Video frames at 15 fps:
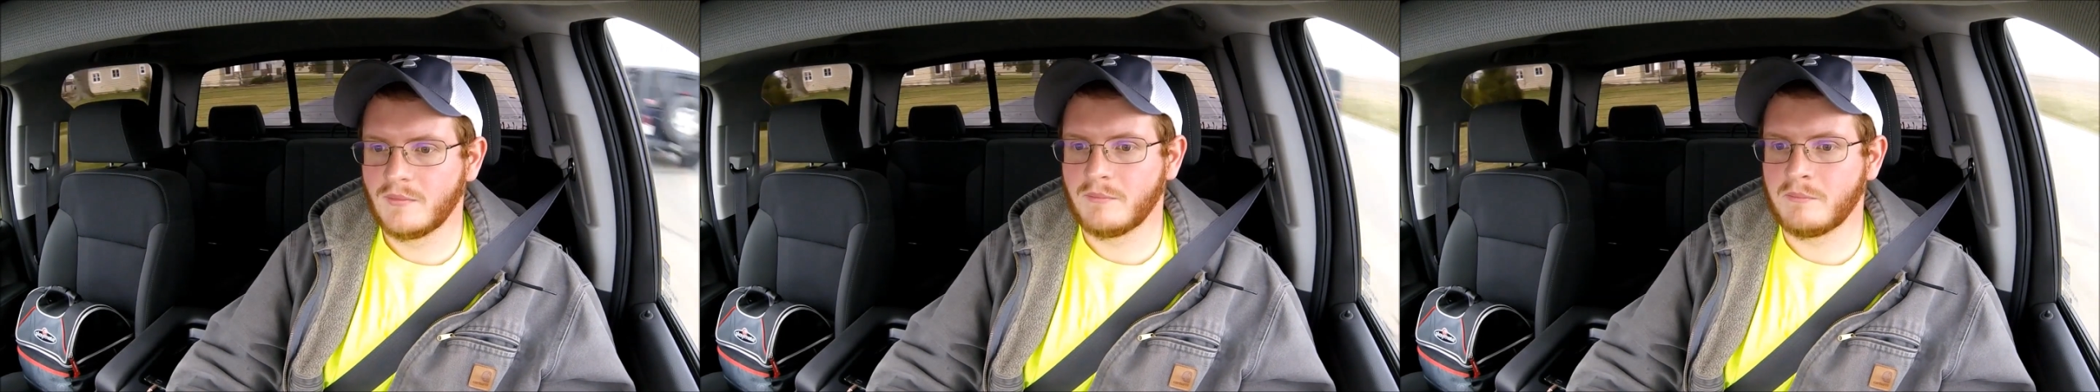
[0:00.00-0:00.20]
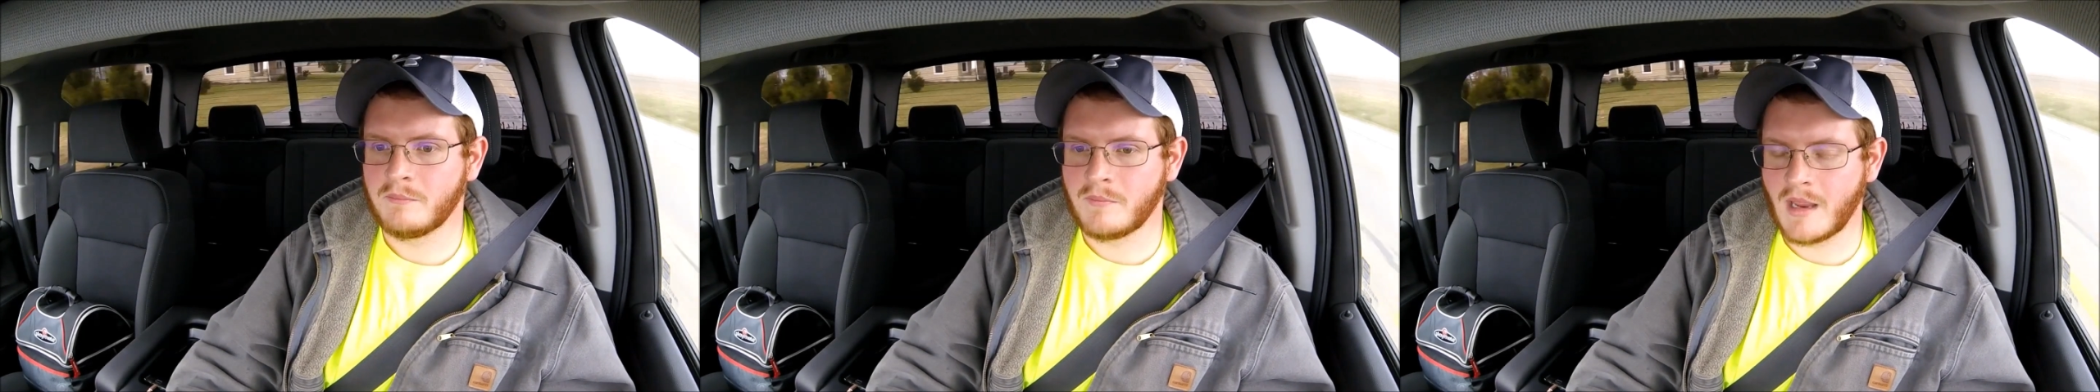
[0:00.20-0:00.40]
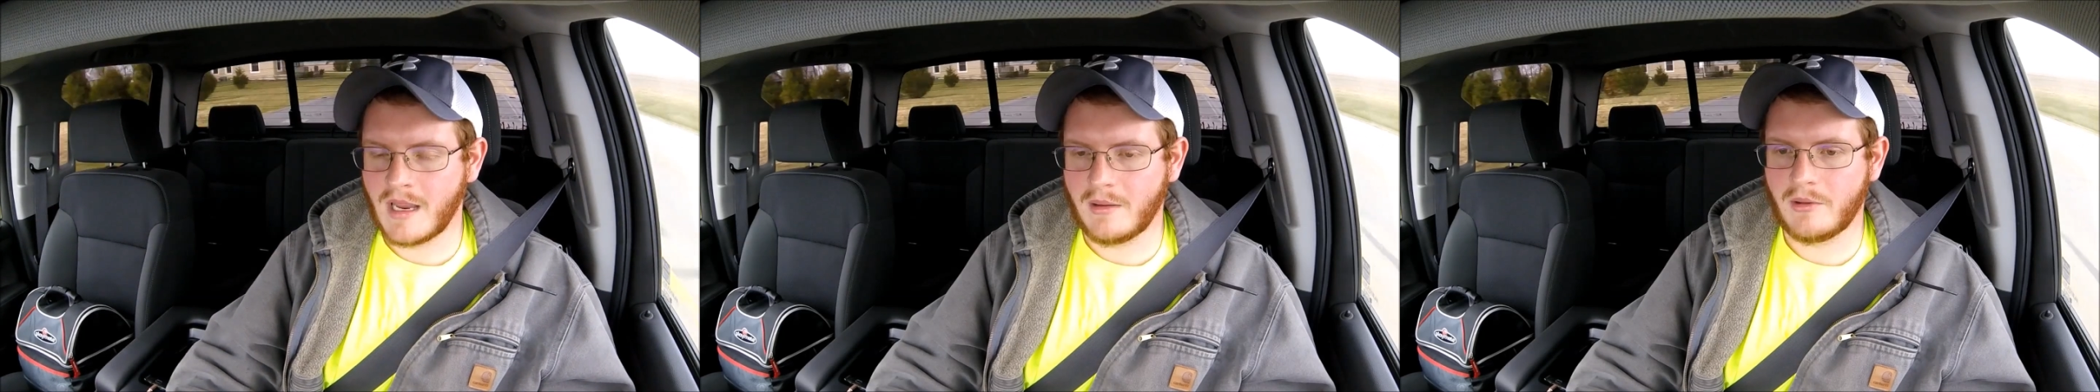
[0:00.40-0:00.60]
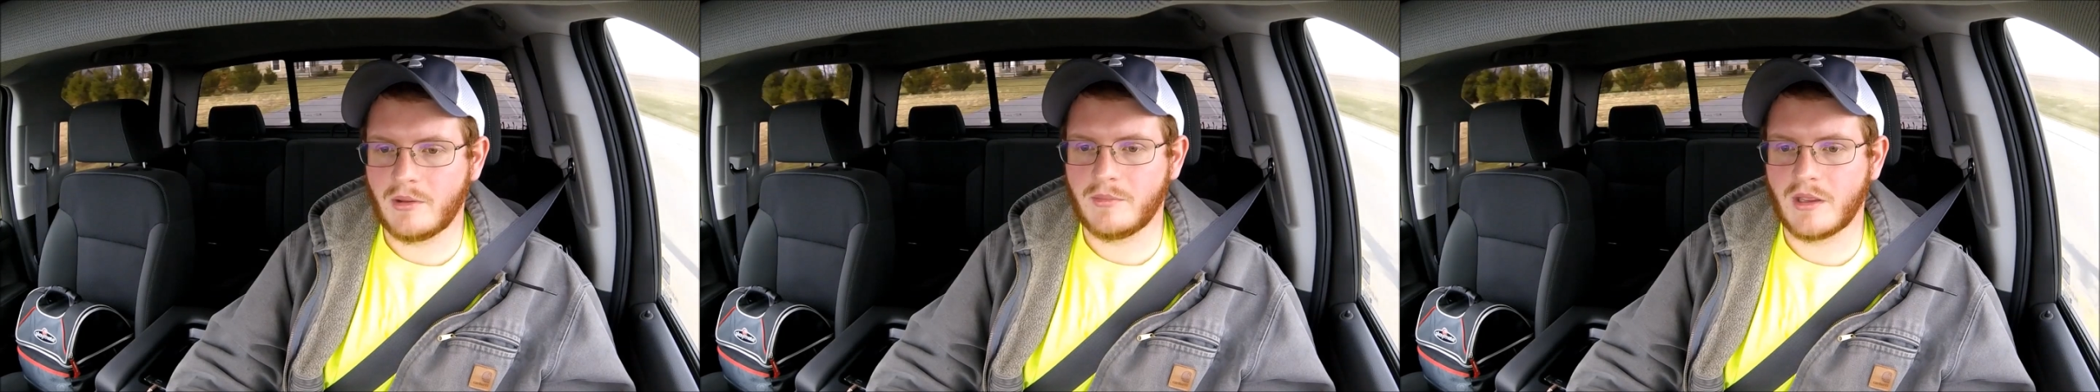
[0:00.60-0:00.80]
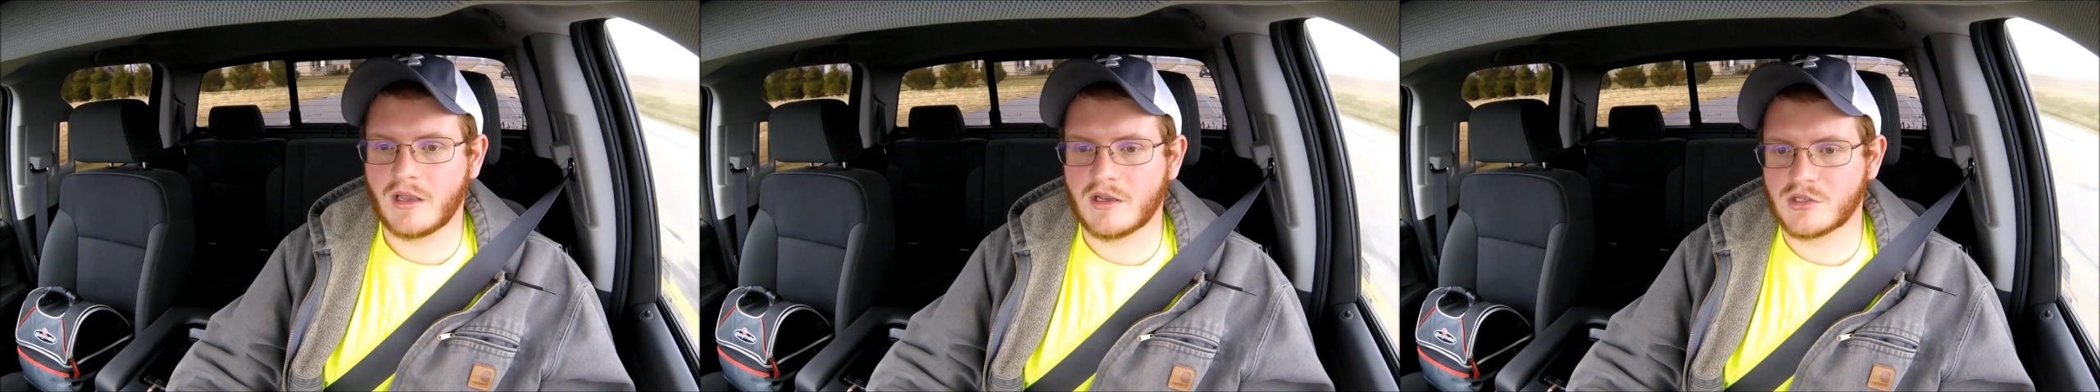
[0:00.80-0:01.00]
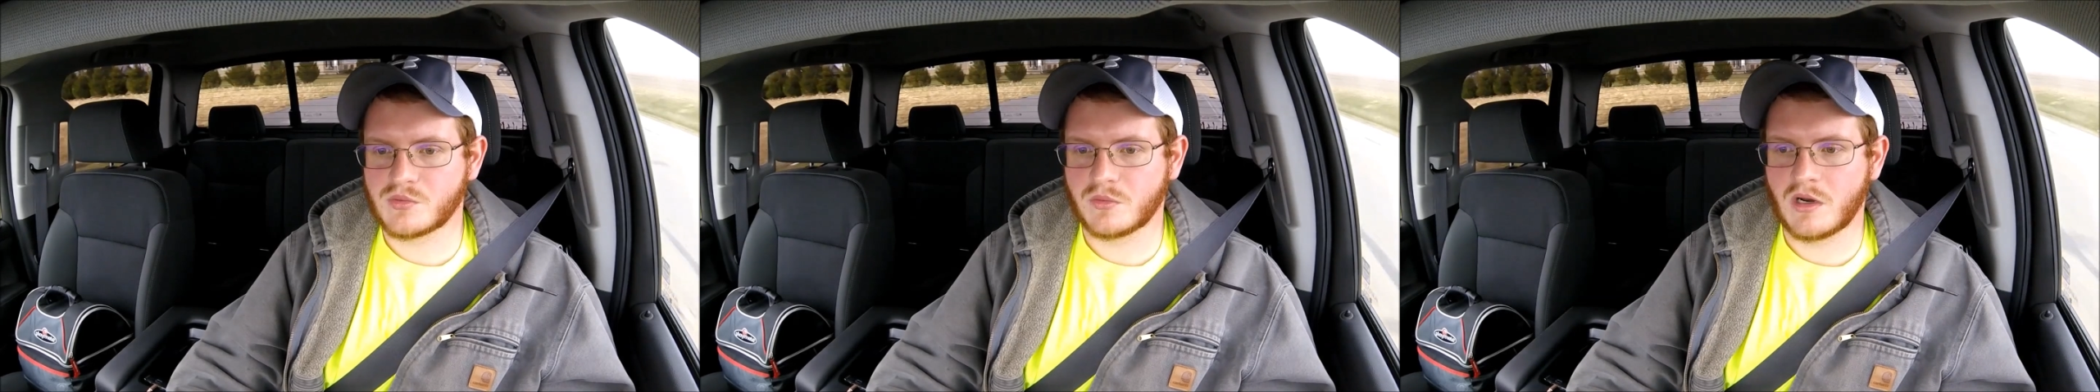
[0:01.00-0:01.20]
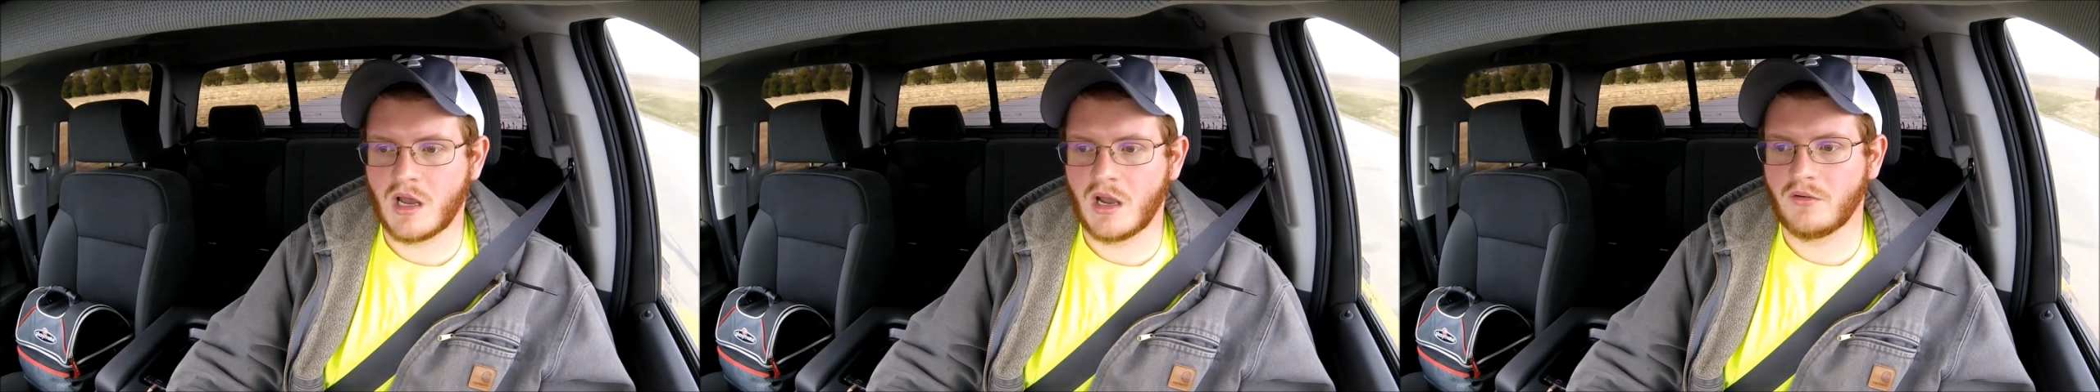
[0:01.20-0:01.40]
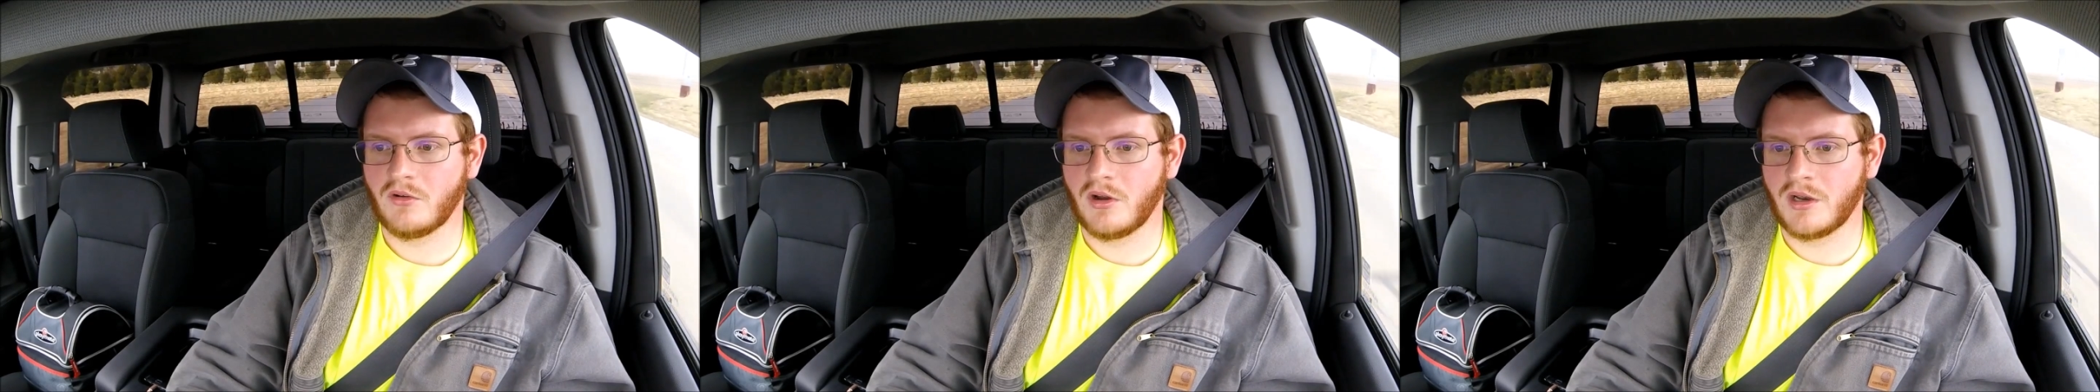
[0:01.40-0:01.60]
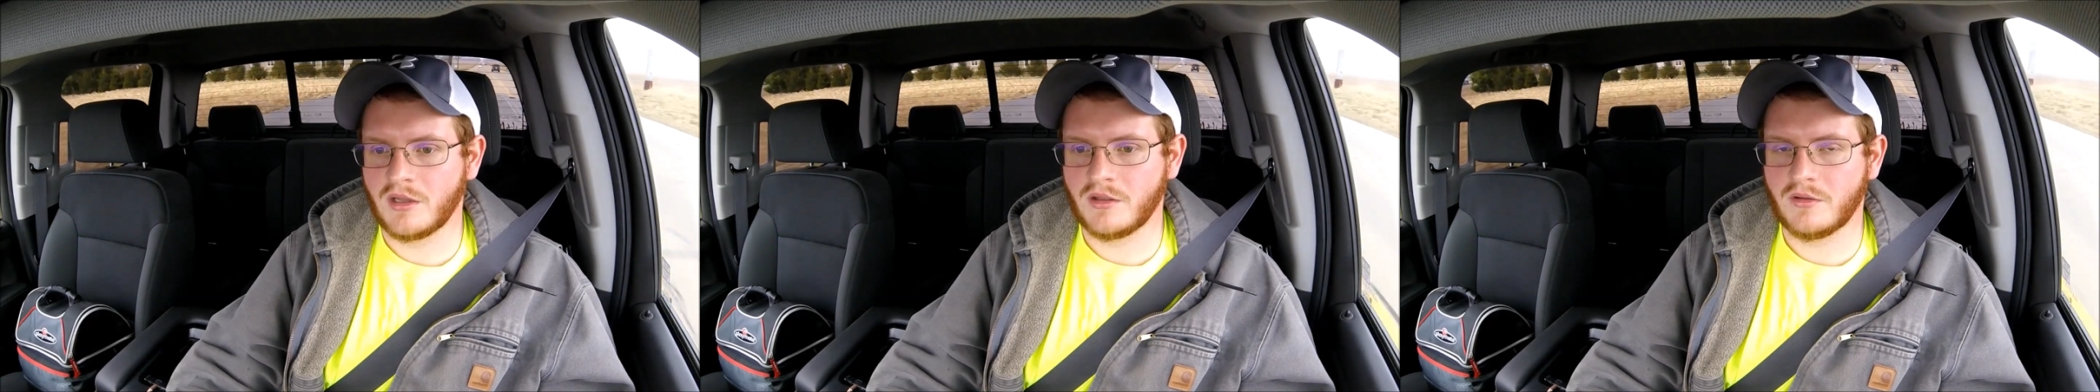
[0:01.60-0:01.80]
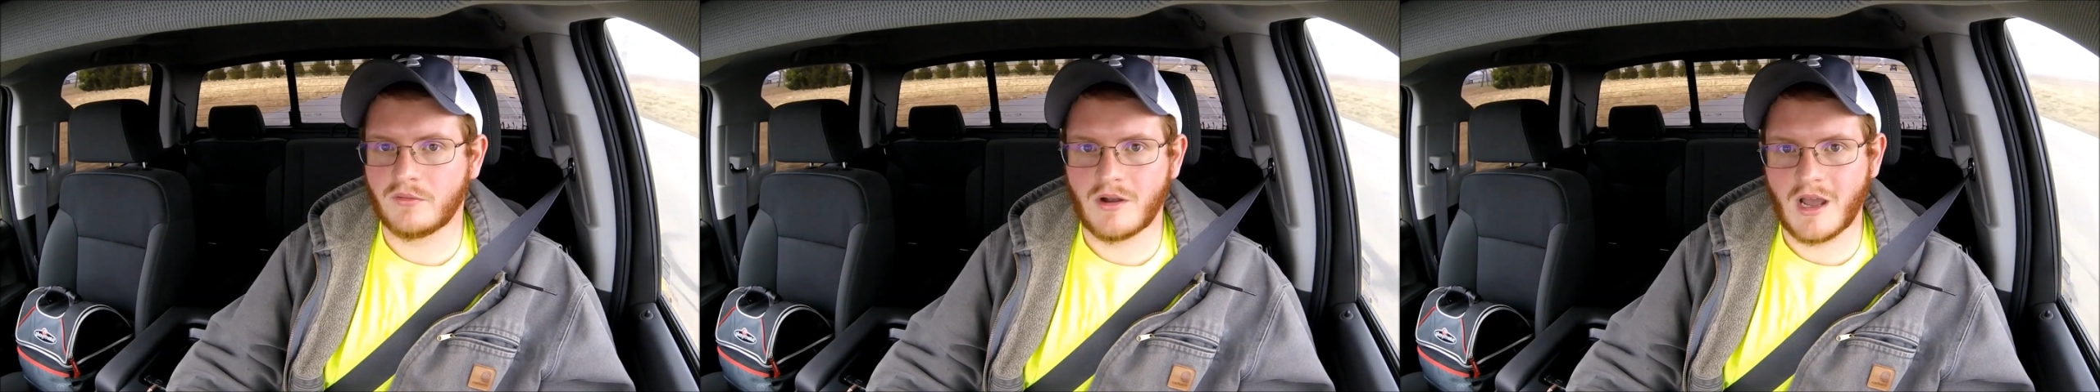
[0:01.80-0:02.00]
Maybe because we're not
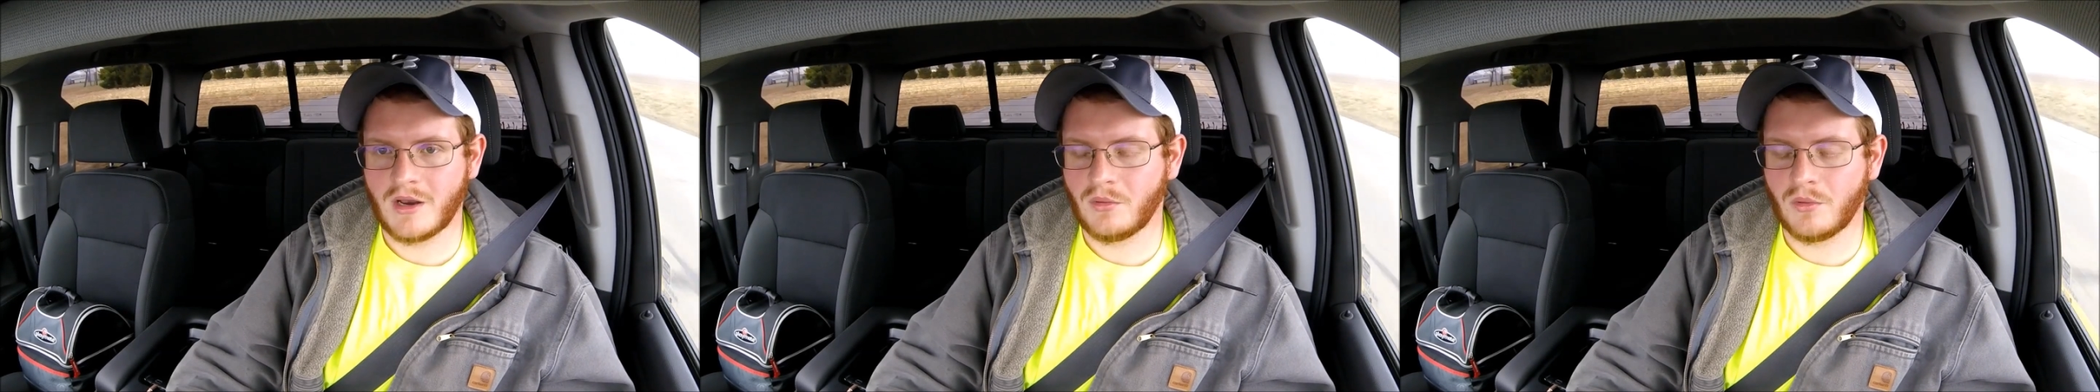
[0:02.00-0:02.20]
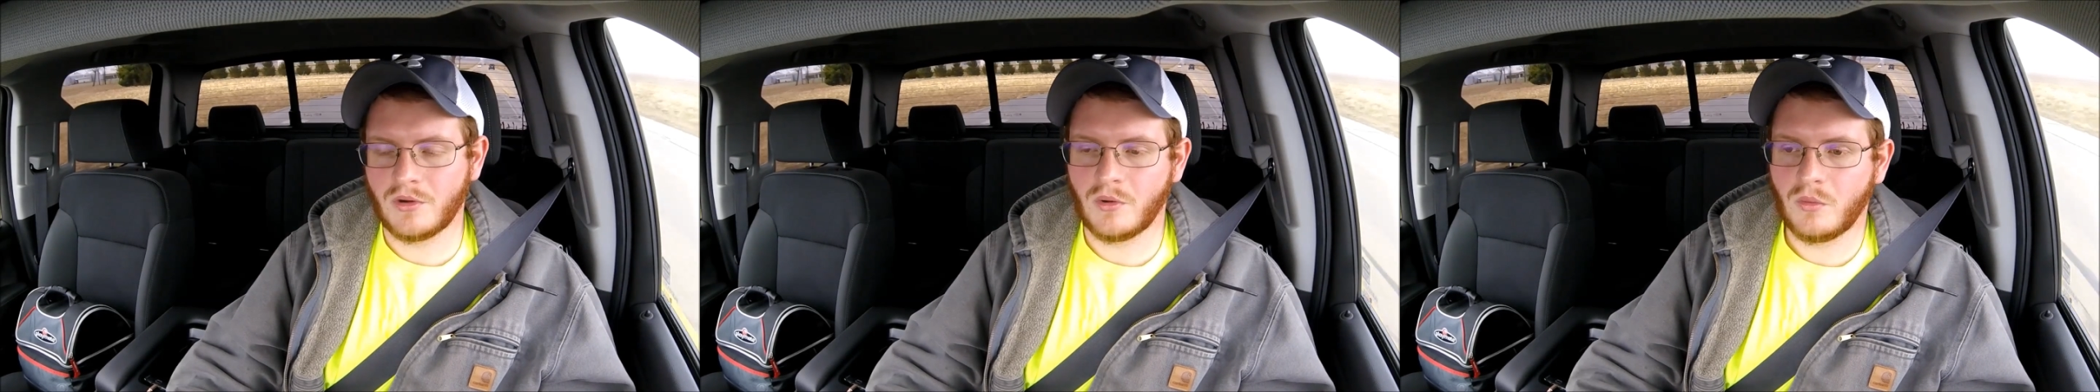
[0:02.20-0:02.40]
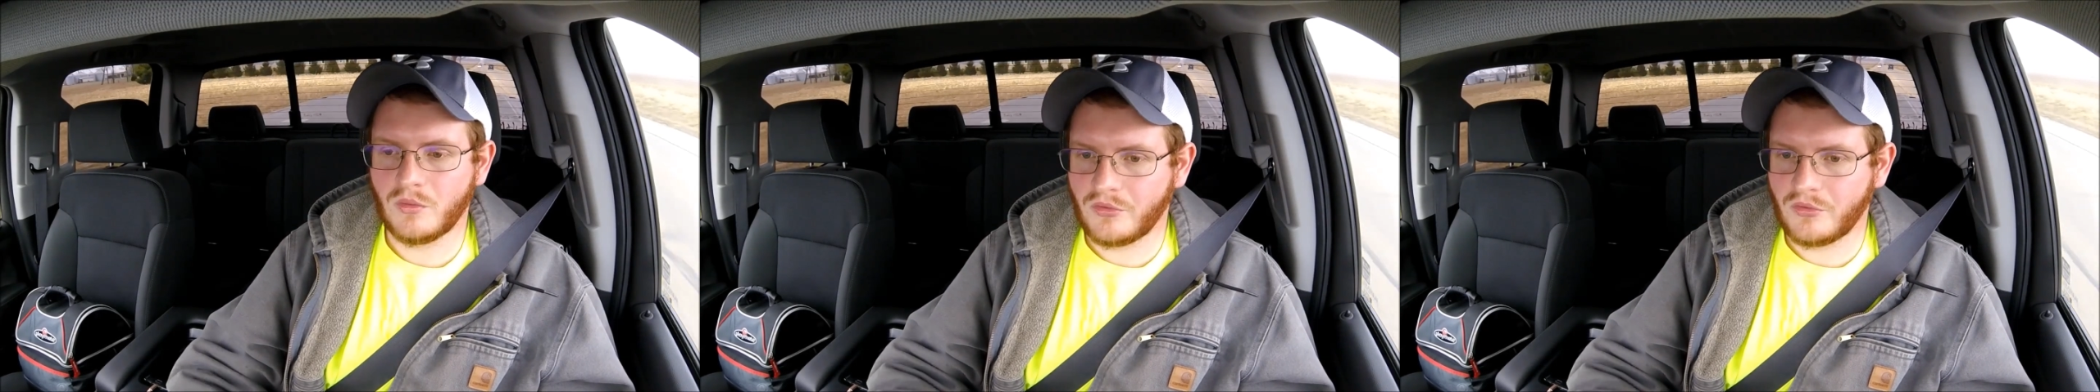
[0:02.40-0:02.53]
running the right oil,